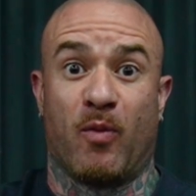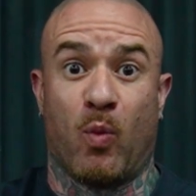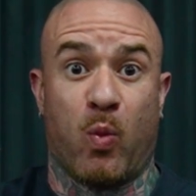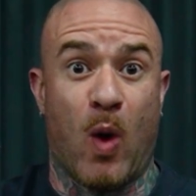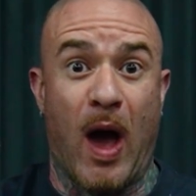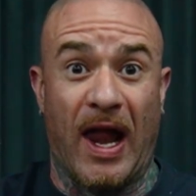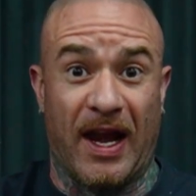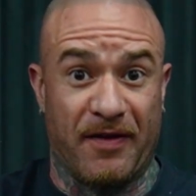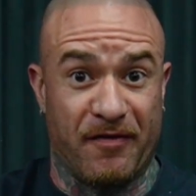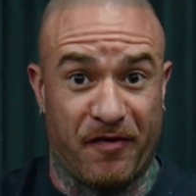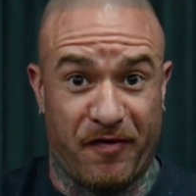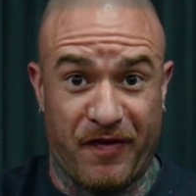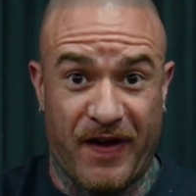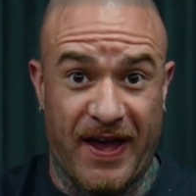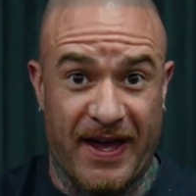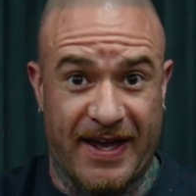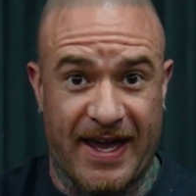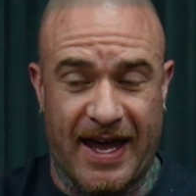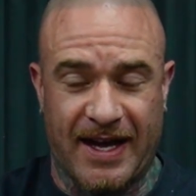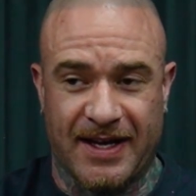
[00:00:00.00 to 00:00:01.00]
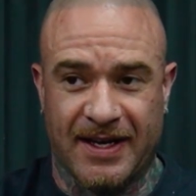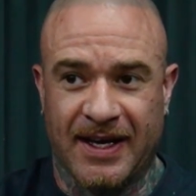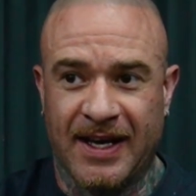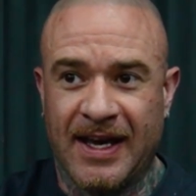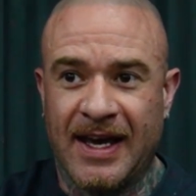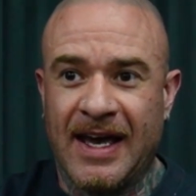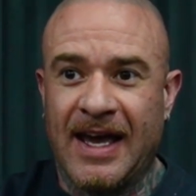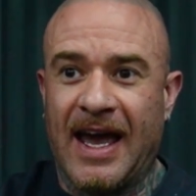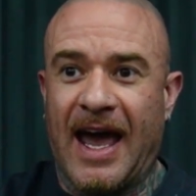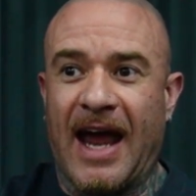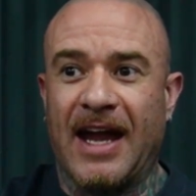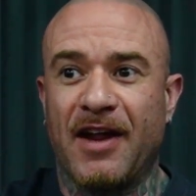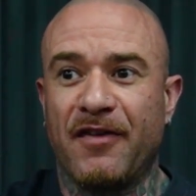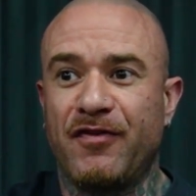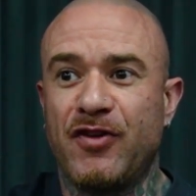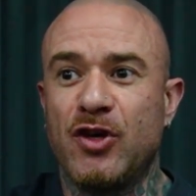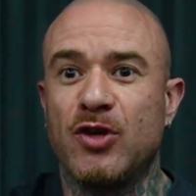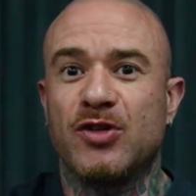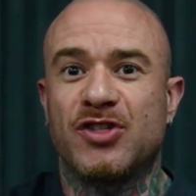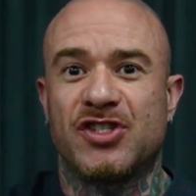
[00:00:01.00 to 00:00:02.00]
well and fit again. And
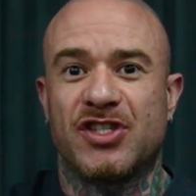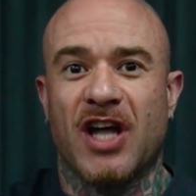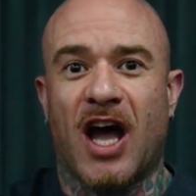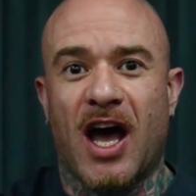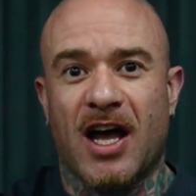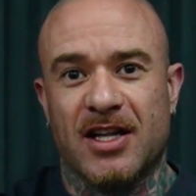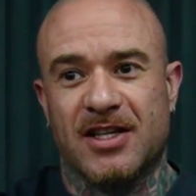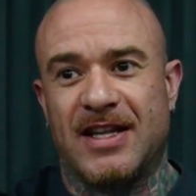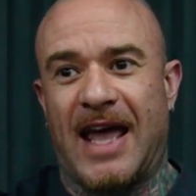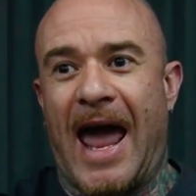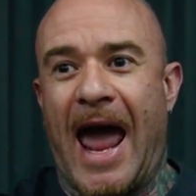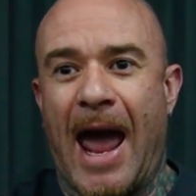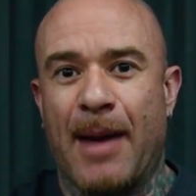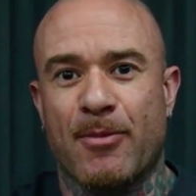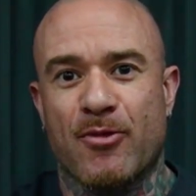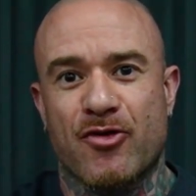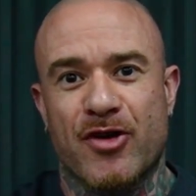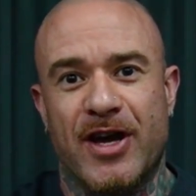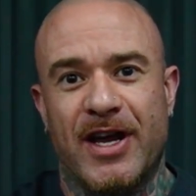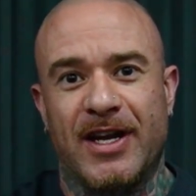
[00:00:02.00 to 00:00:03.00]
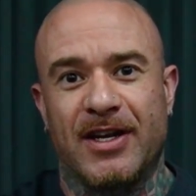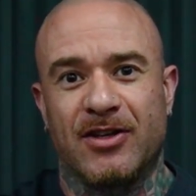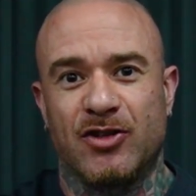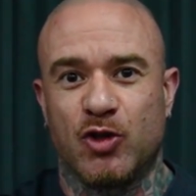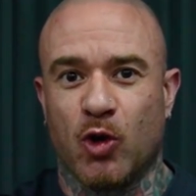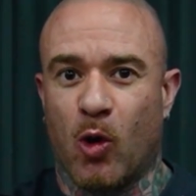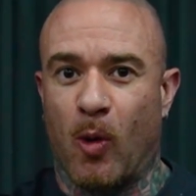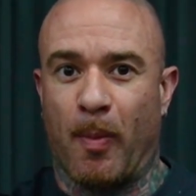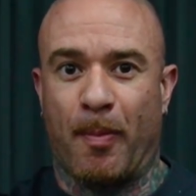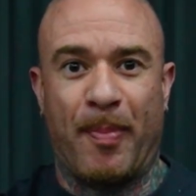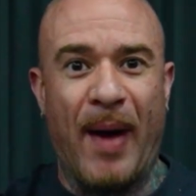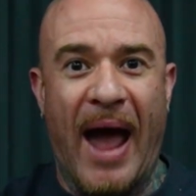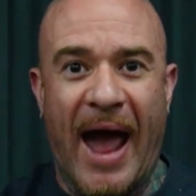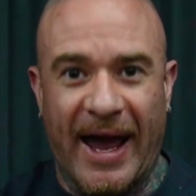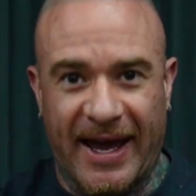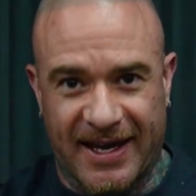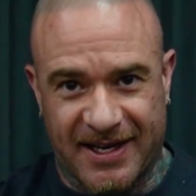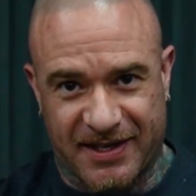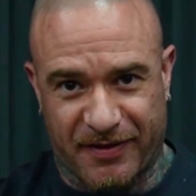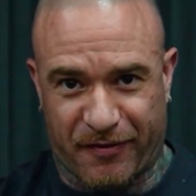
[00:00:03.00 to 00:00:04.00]
if you start hammering your
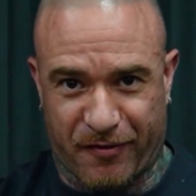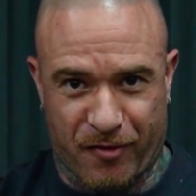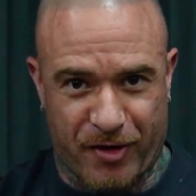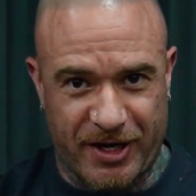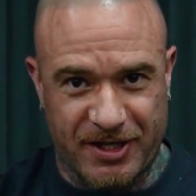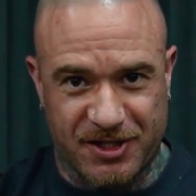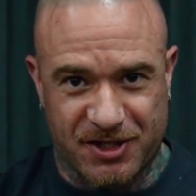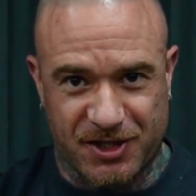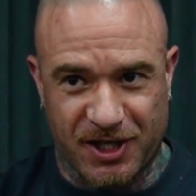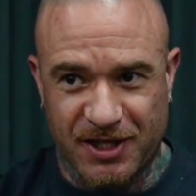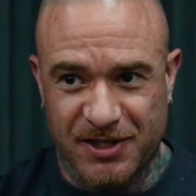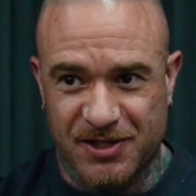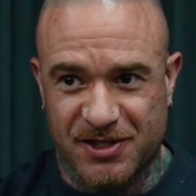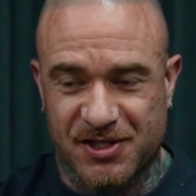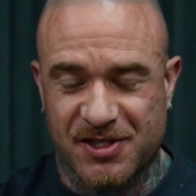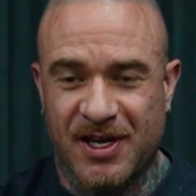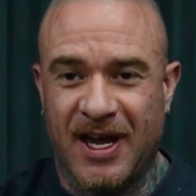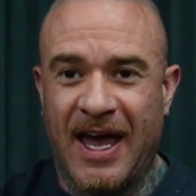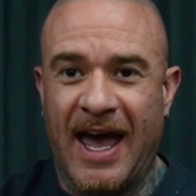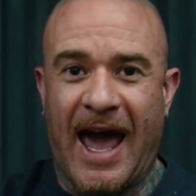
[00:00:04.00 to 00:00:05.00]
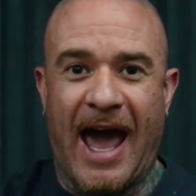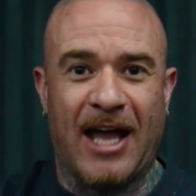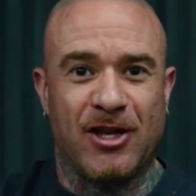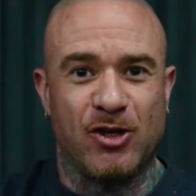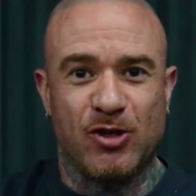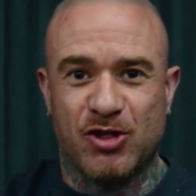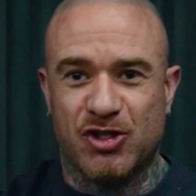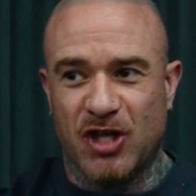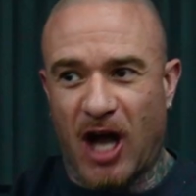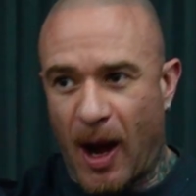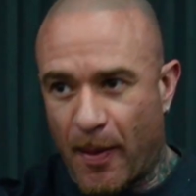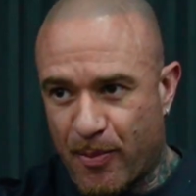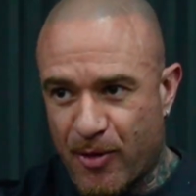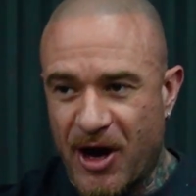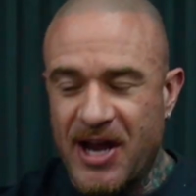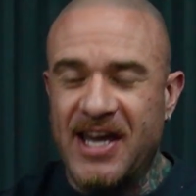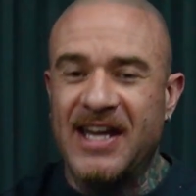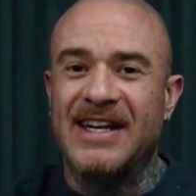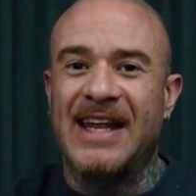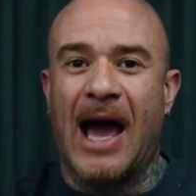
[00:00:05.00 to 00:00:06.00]
back, for instance, and you start
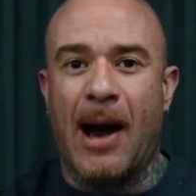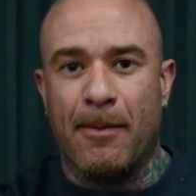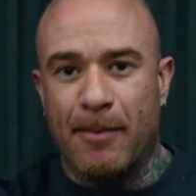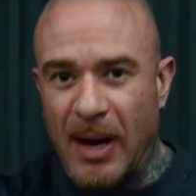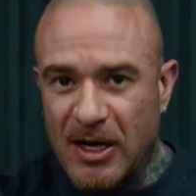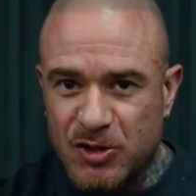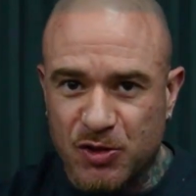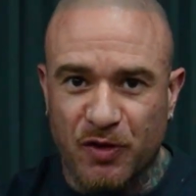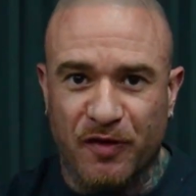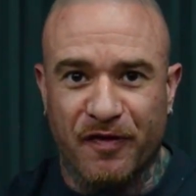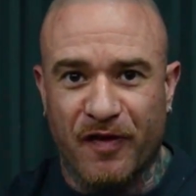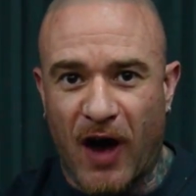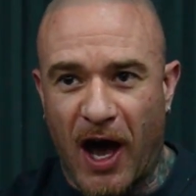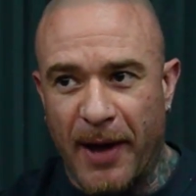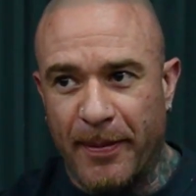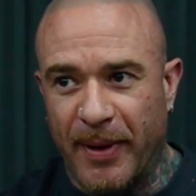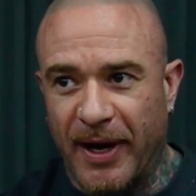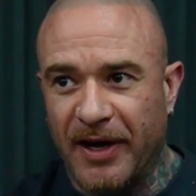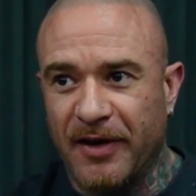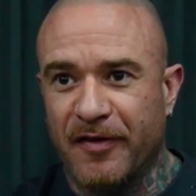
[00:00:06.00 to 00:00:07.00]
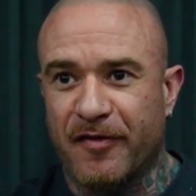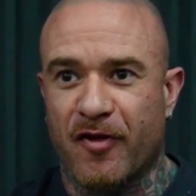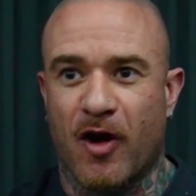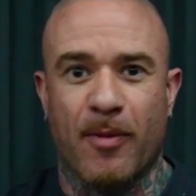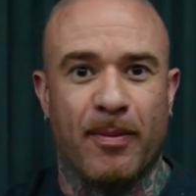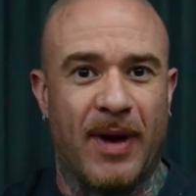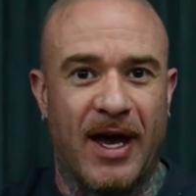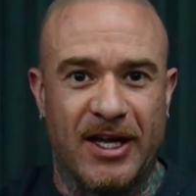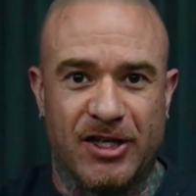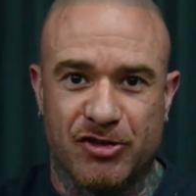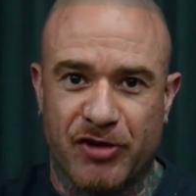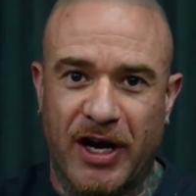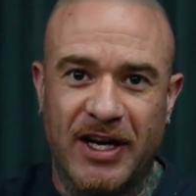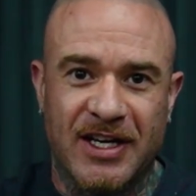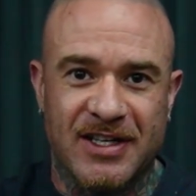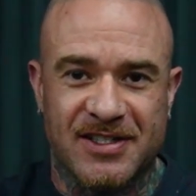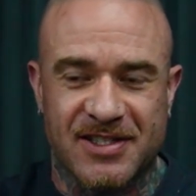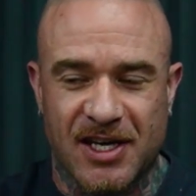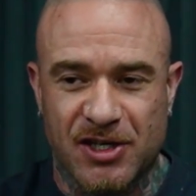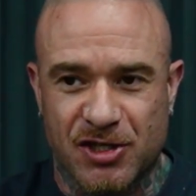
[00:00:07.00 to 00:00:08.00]
breaking down muscle fiber from a
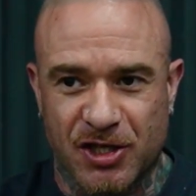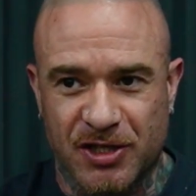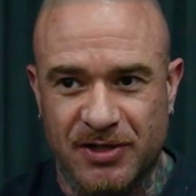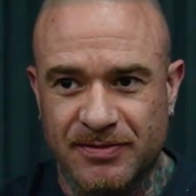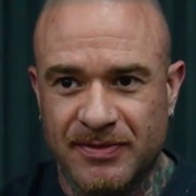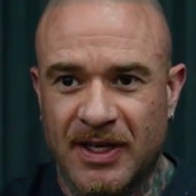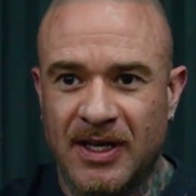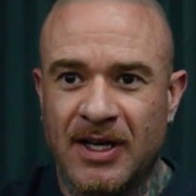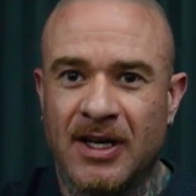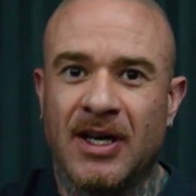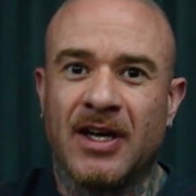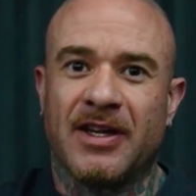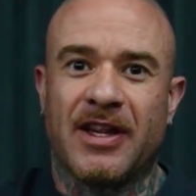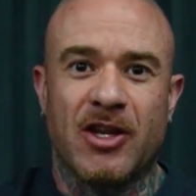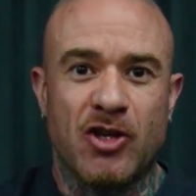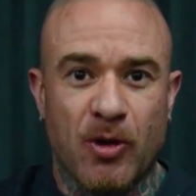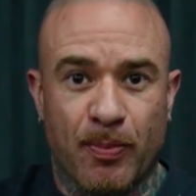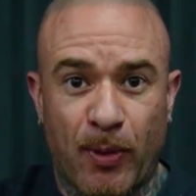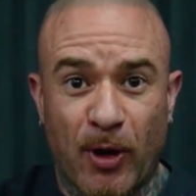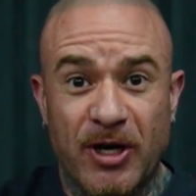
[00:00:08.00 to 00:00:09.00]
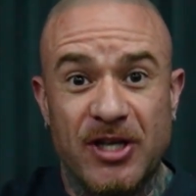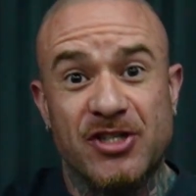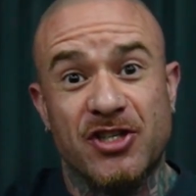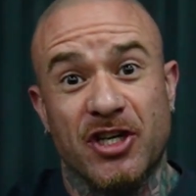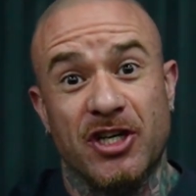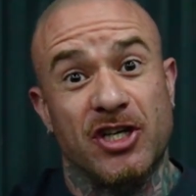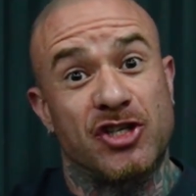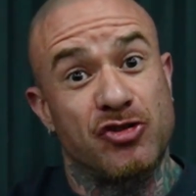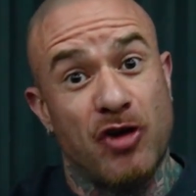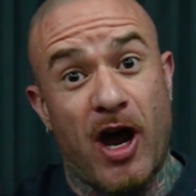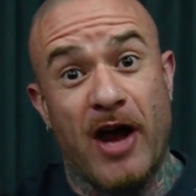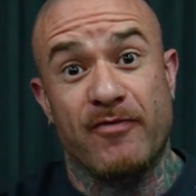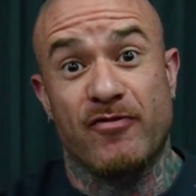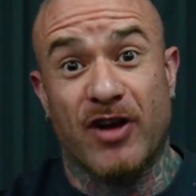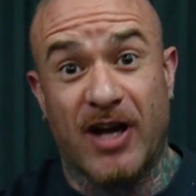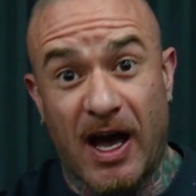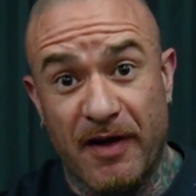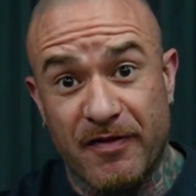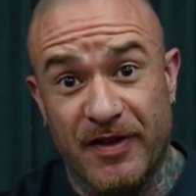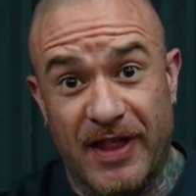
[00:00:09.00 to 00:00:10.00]
training session, then your body's going to try and
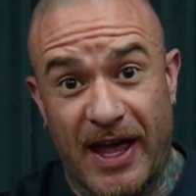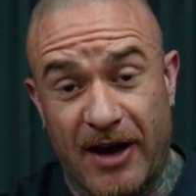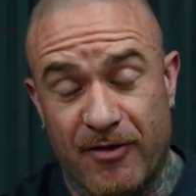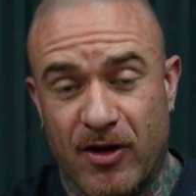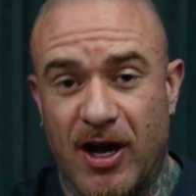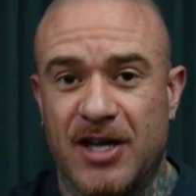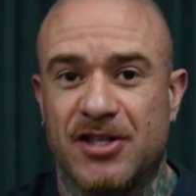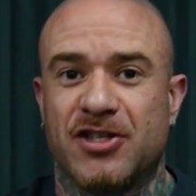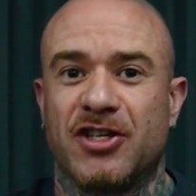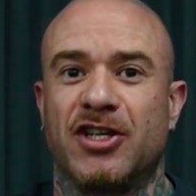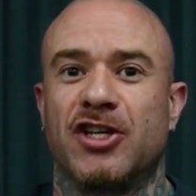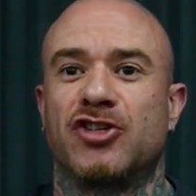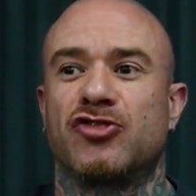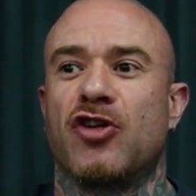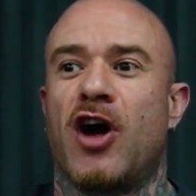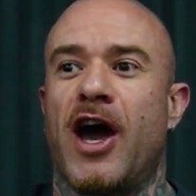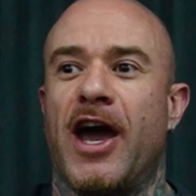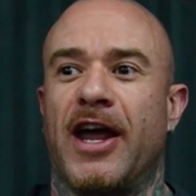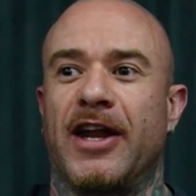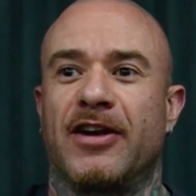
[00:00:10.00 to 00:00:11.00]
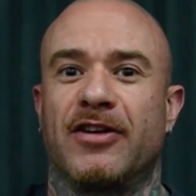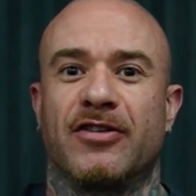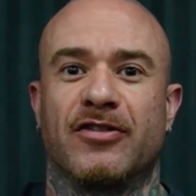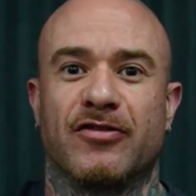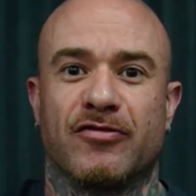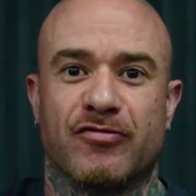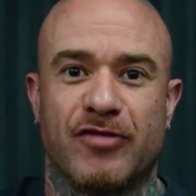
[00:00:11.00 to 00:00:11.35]
recover that, right? It's going to try and